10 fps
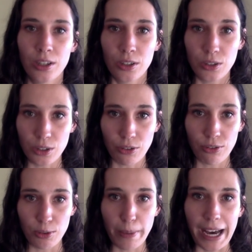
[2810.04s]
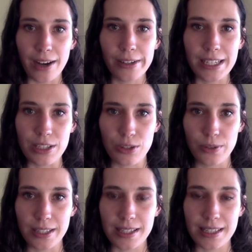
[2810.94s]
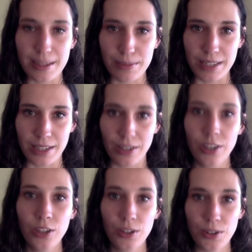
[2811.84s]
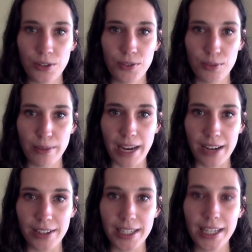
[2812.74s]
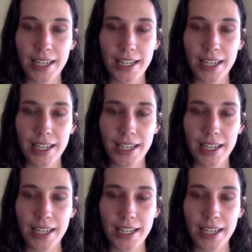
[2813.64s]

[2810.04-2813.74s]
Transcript: your full power is you accepting your full power,